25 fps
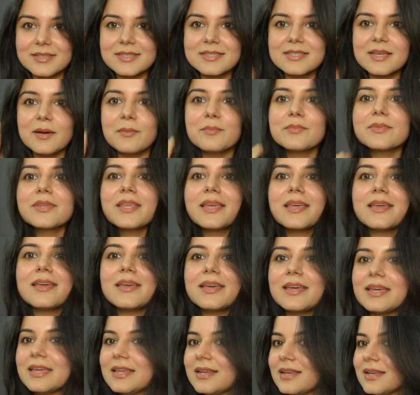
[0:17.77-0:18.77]

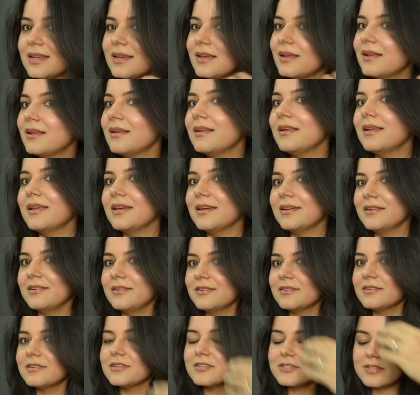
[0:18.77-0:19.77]
something in
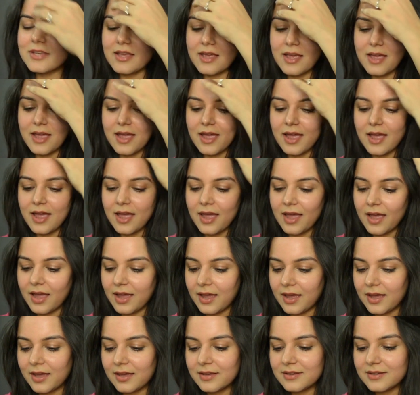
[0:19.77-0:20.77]
layers,
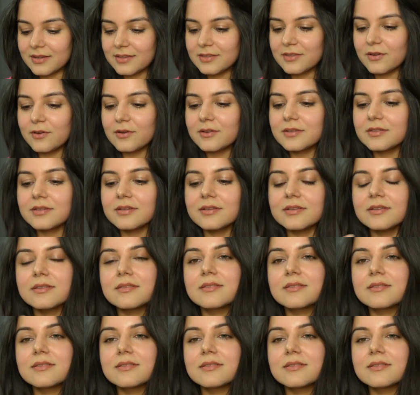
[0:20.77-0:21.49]
and I thought.